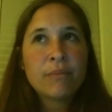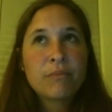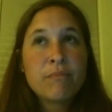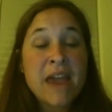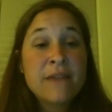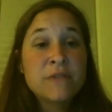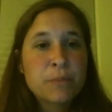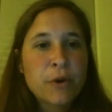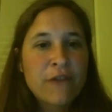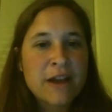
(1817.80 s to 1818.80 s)
Maeve's
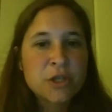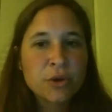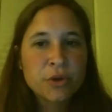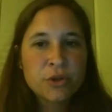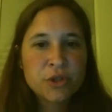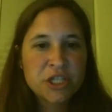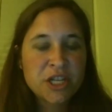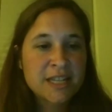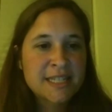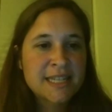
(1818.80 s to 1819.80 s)
professional
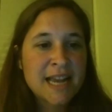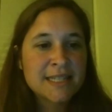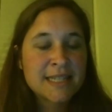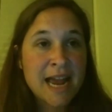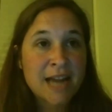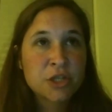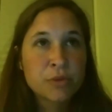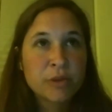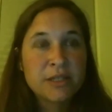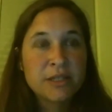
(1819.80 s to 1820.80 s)
nutritionist has
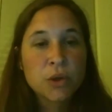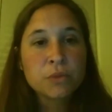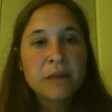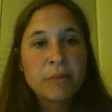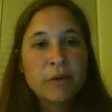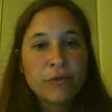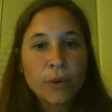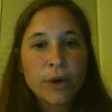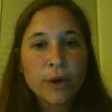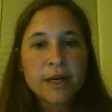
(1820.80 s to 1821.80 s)
actually told me
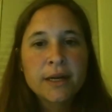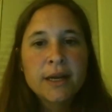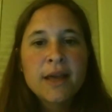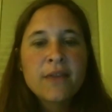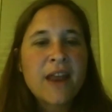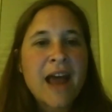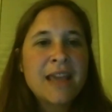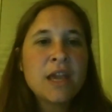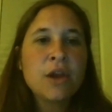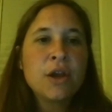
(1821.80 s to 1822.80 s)
before that
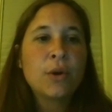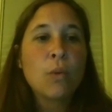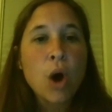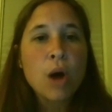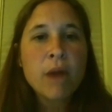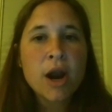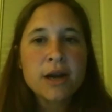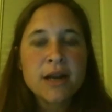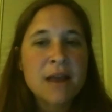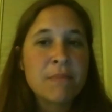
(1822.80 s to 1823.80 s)
I can go to
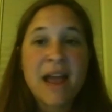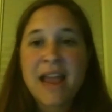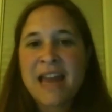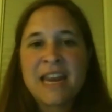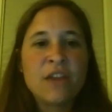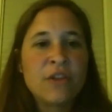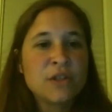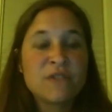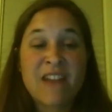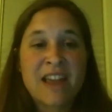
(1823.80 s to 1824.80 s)
Walmart and buy any of
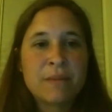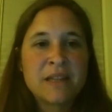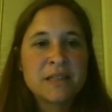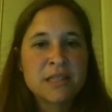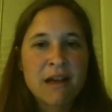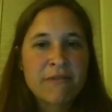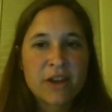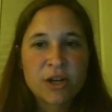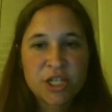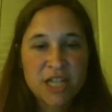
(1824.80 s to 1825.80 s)
those vitamins off
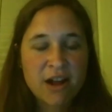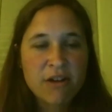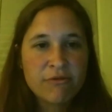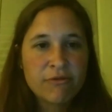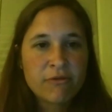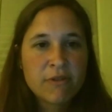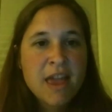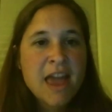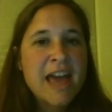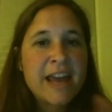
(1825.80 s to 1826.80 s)
their shelf,
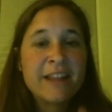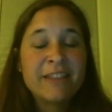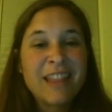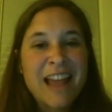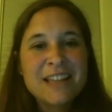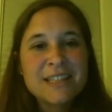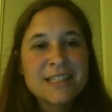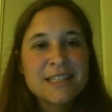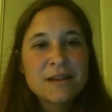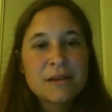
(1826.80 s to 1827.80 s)
and
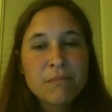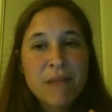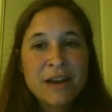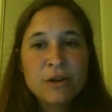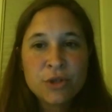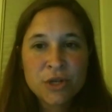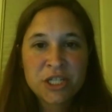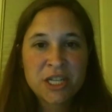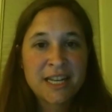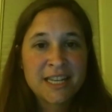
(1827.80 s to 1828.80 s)
unless my
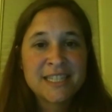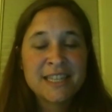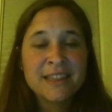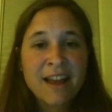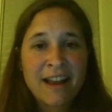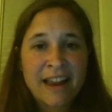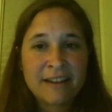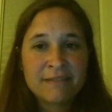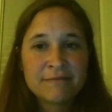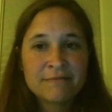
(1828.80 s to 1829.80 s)
nutrition is in line,